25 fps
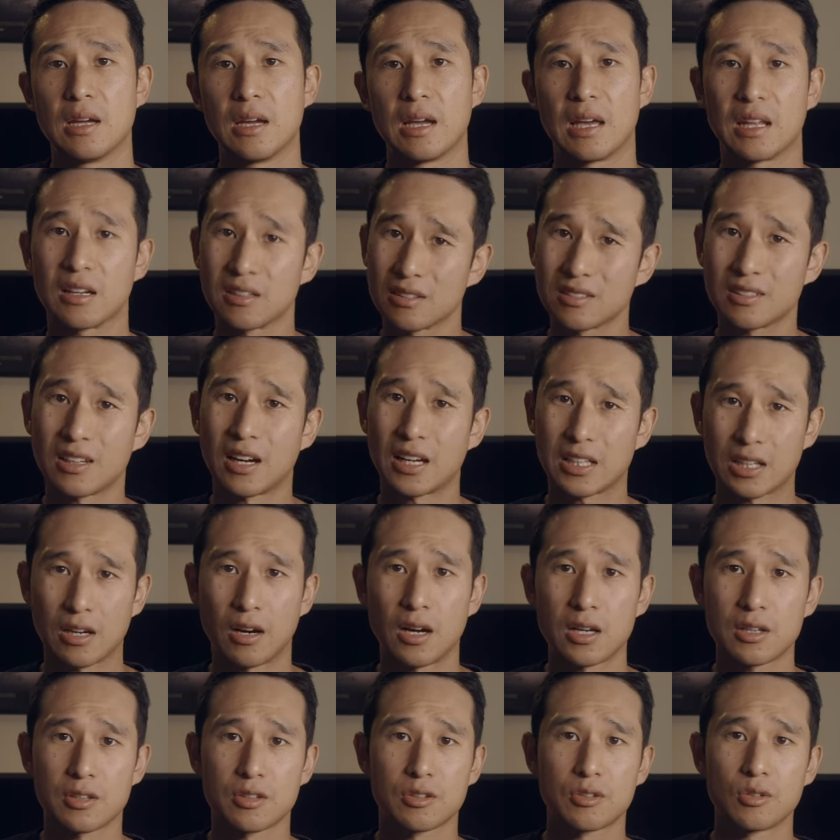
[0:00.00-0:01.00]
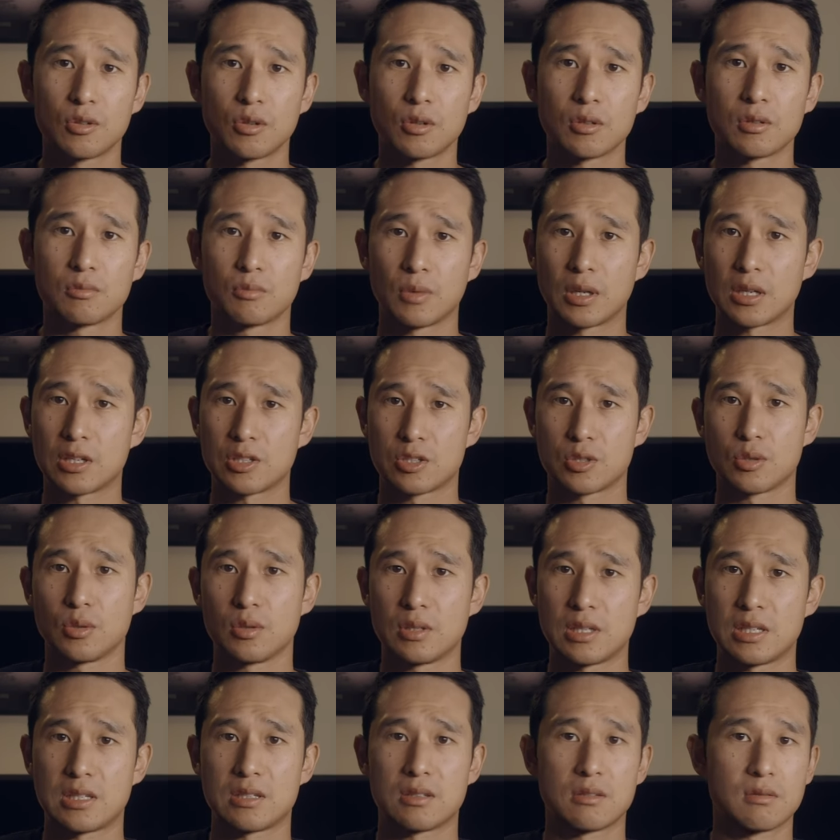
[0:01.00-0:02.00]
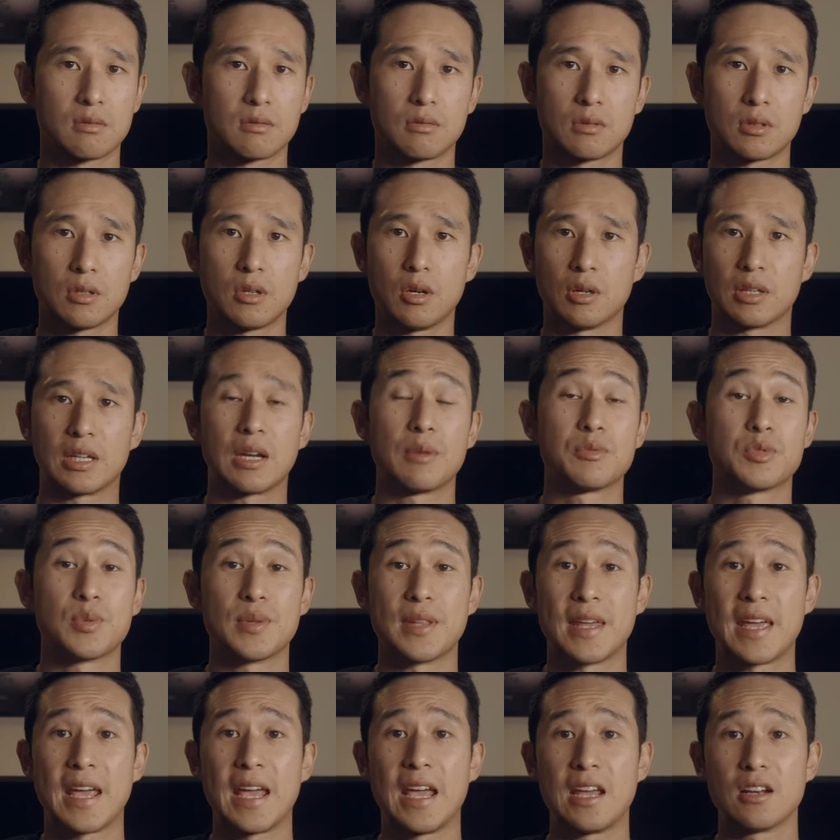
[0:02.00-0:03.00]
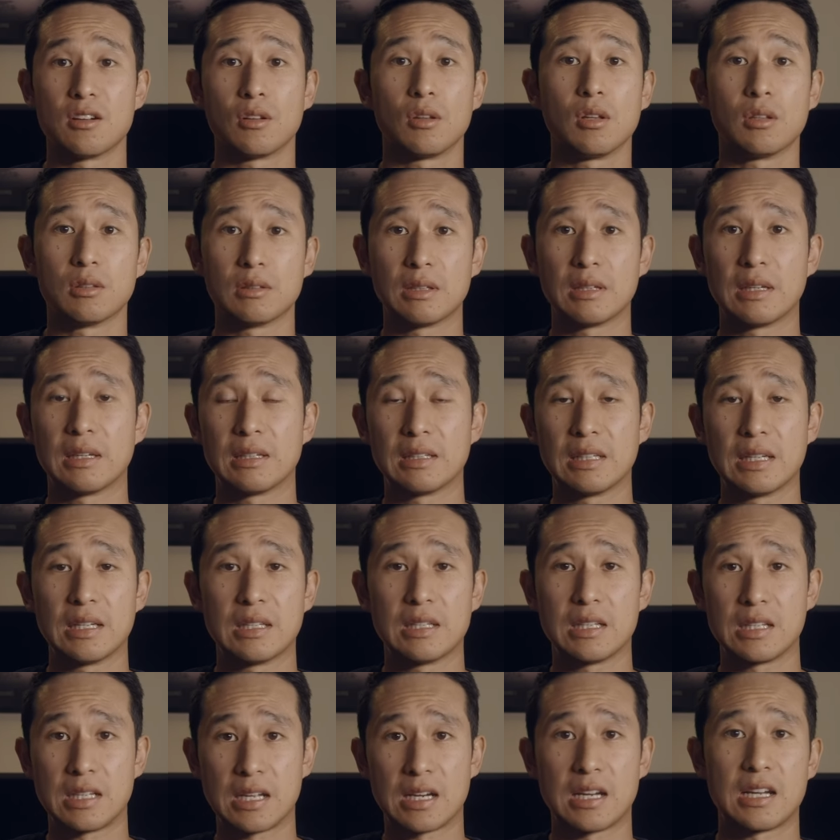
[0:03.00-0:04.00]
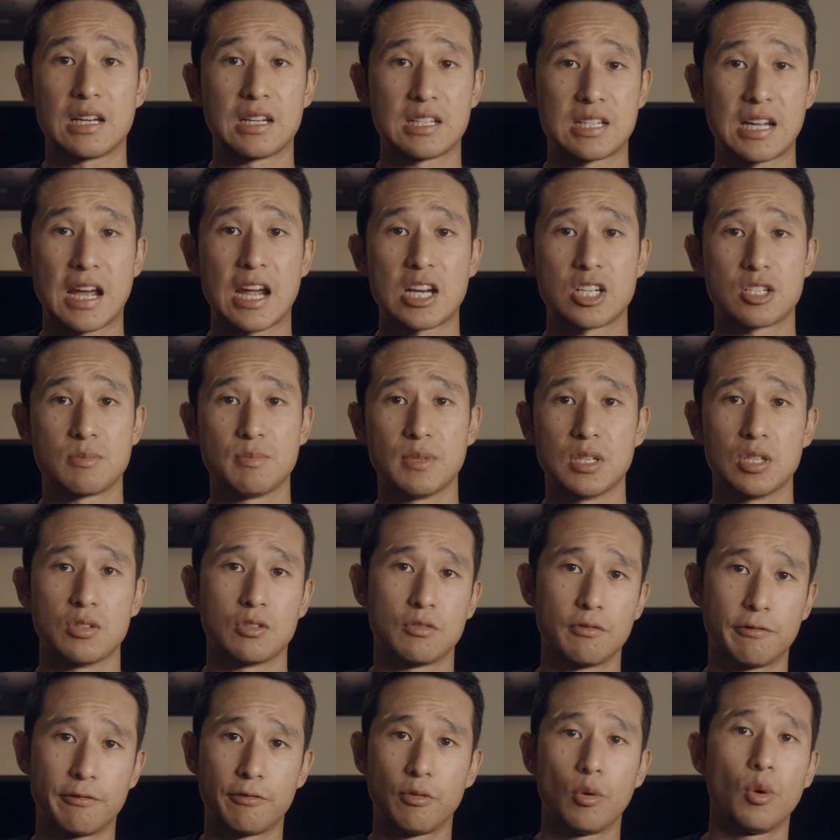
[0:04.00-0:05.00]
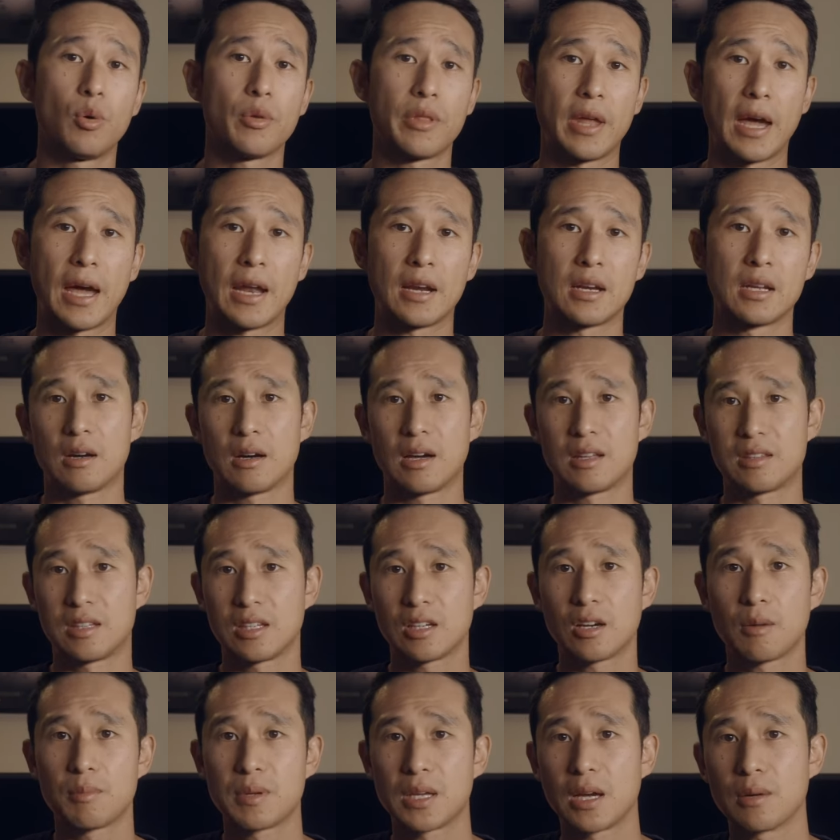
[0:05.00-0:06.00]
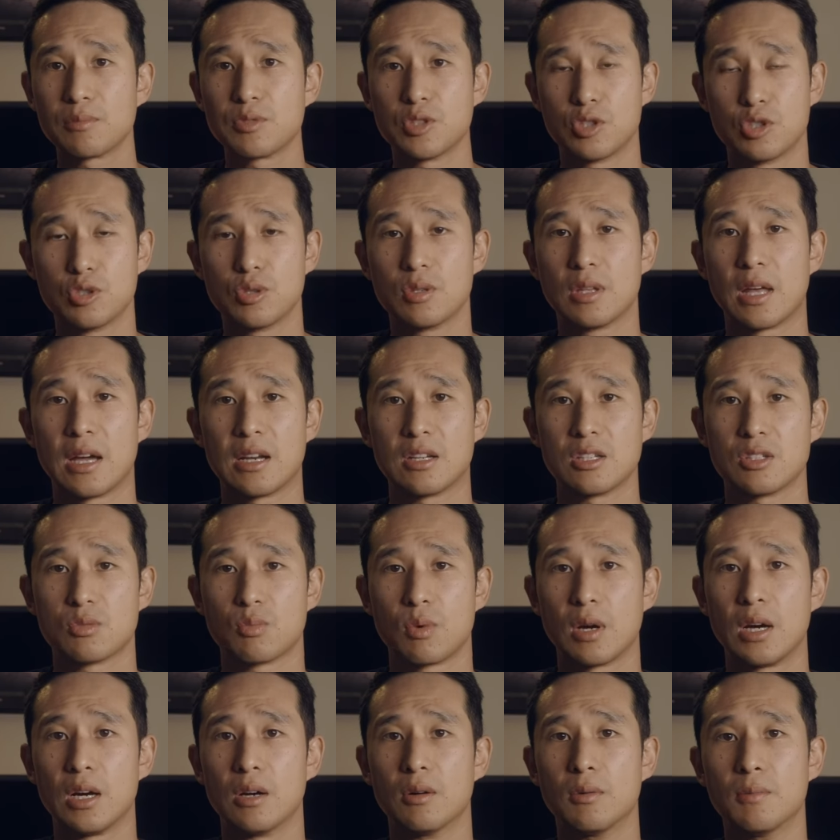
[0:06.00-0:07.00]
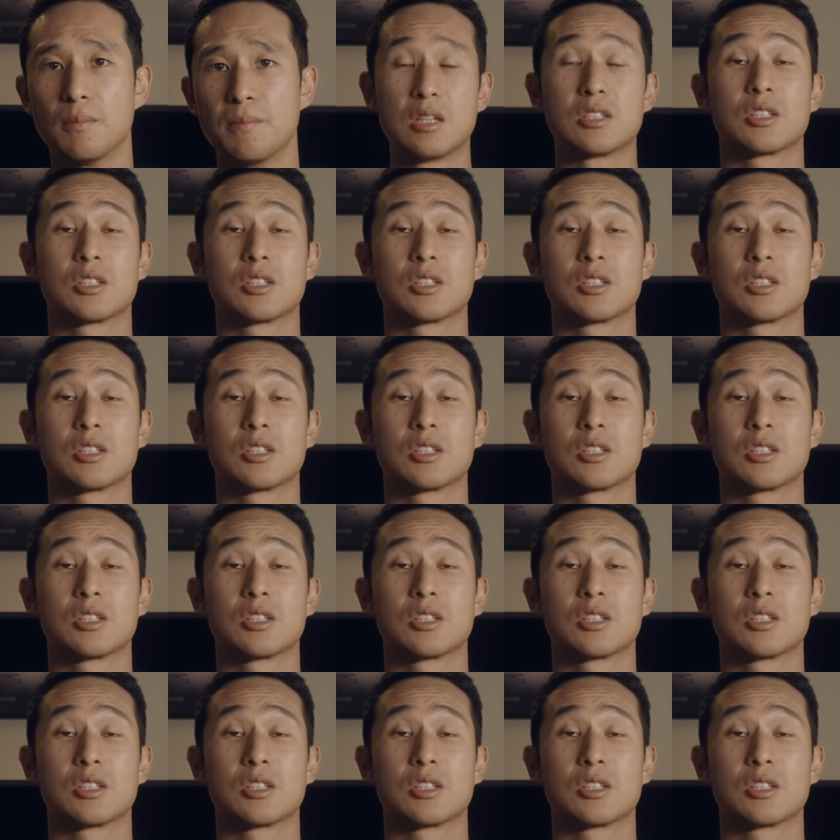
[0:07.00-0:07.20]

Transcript: And I kind of thought when I saw this, oh, it comes with a handle and, the, and an attachment for that. I think I'll be able to do that as well.